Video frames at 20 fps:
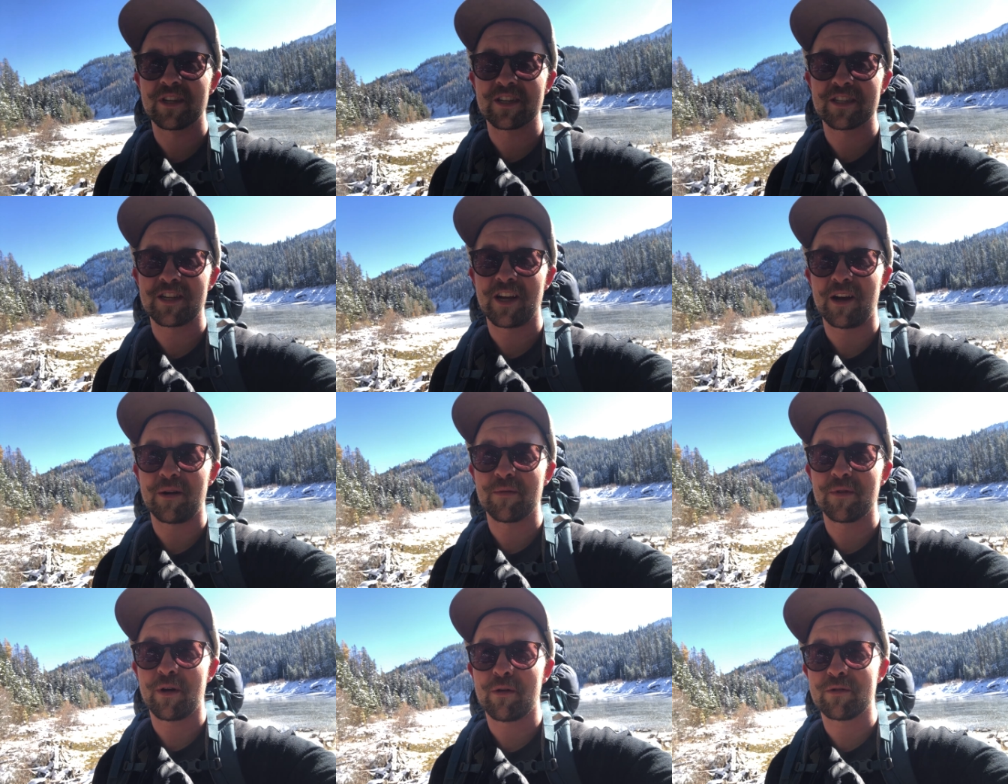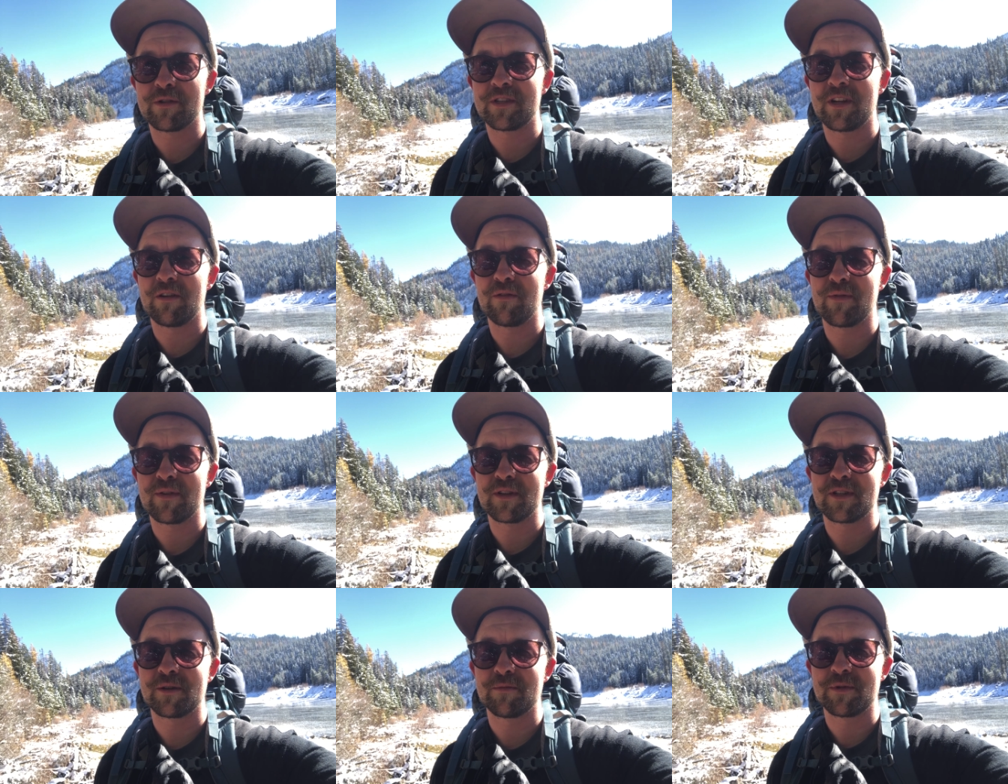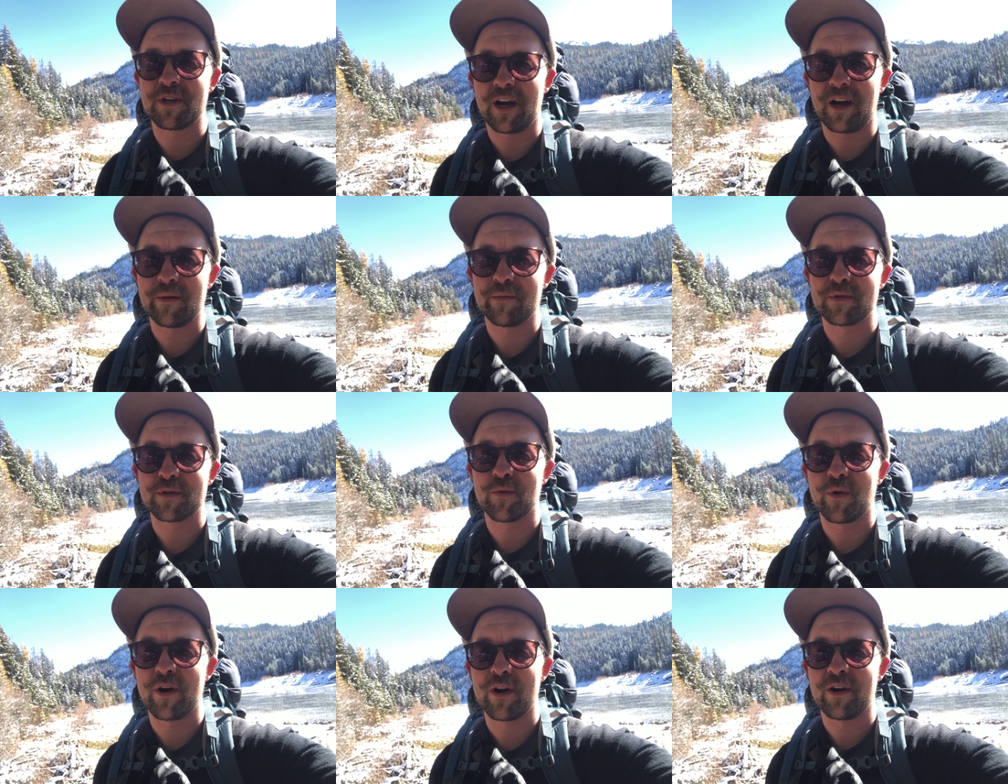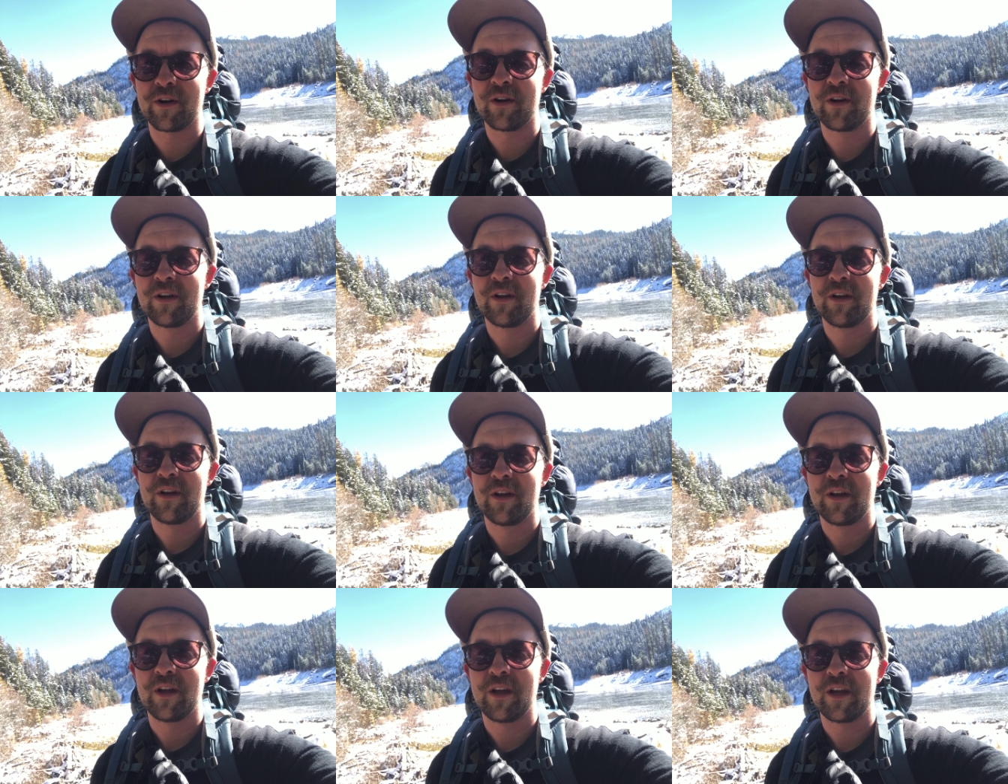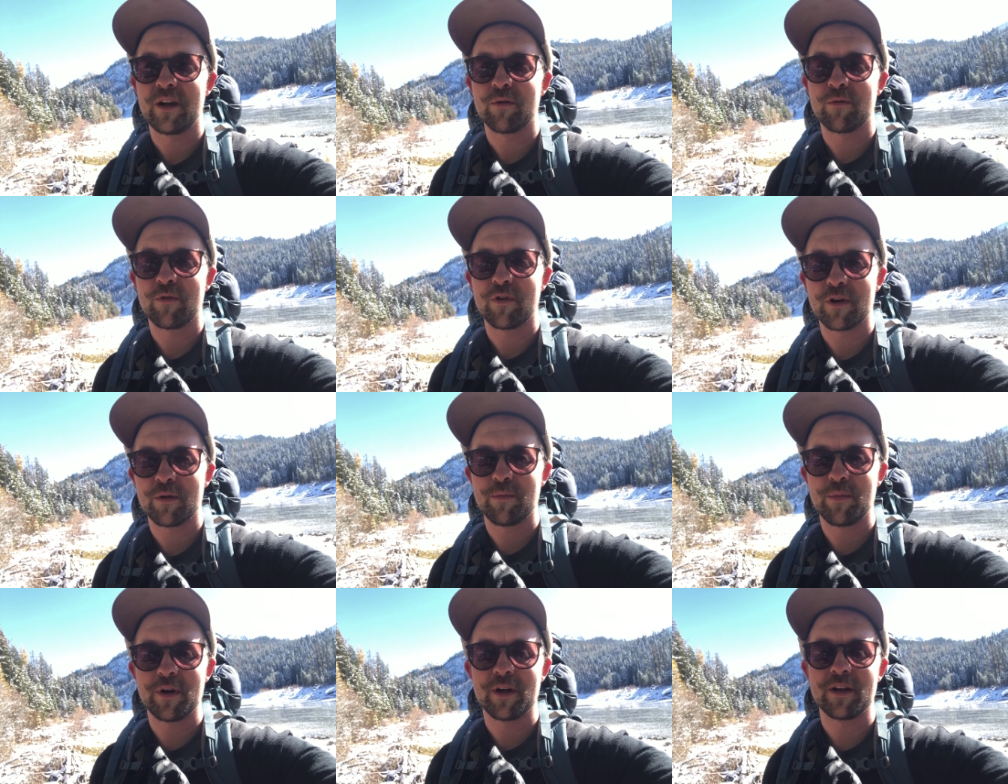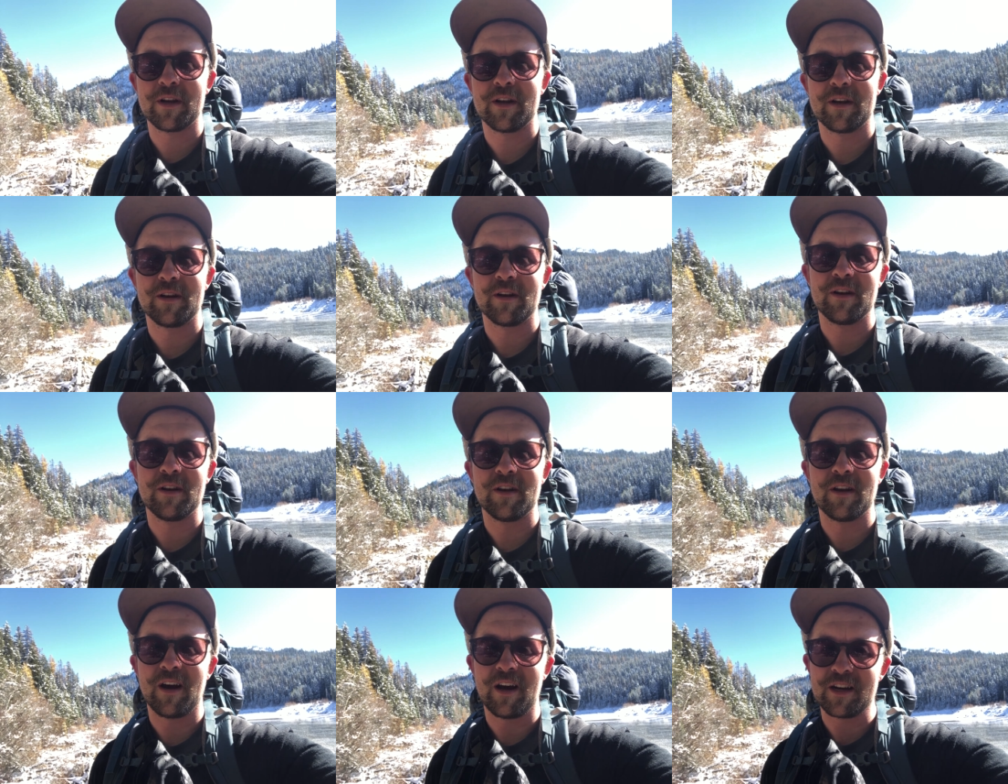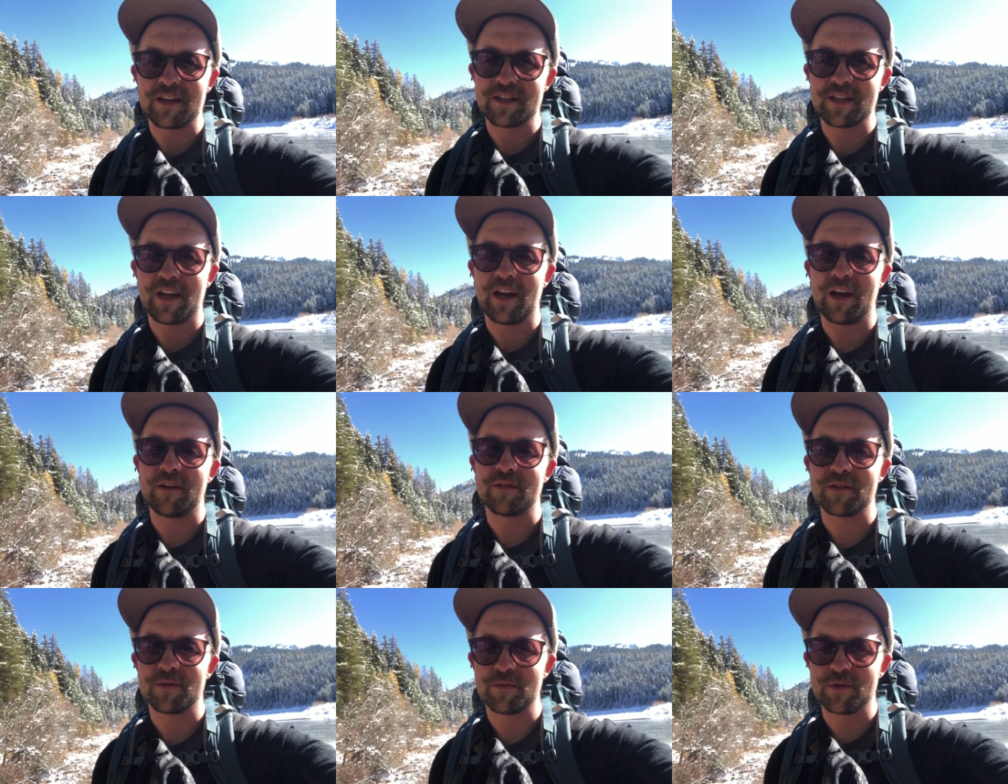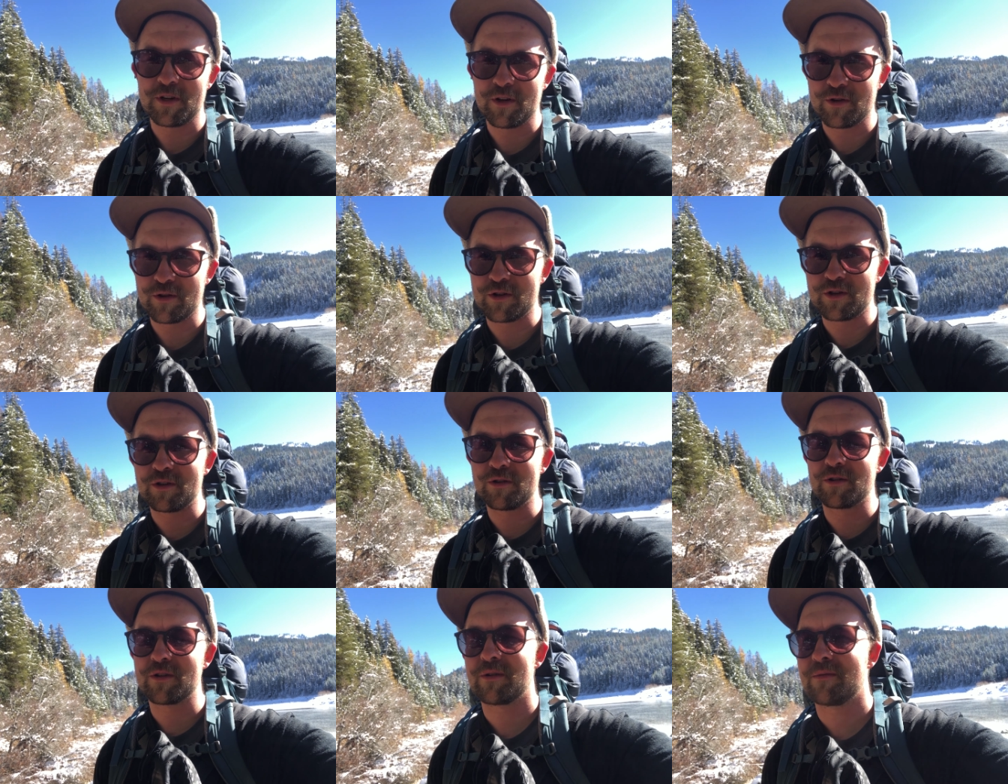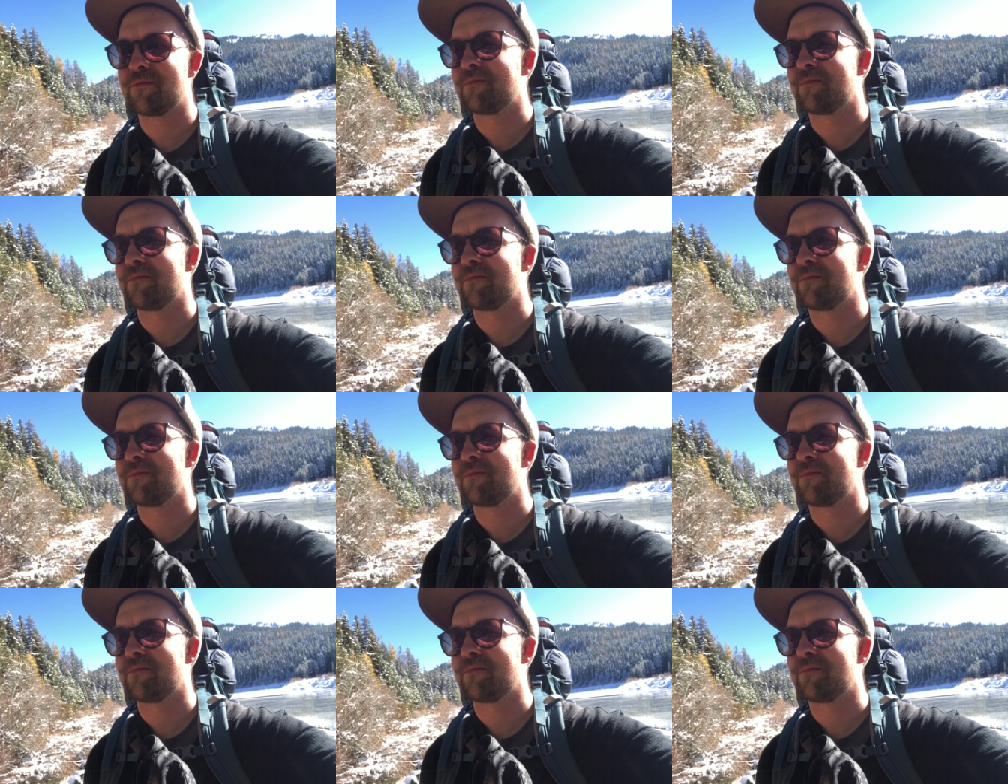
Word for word: next time. There was definitely some times where it would have been nice to have some snowshoes.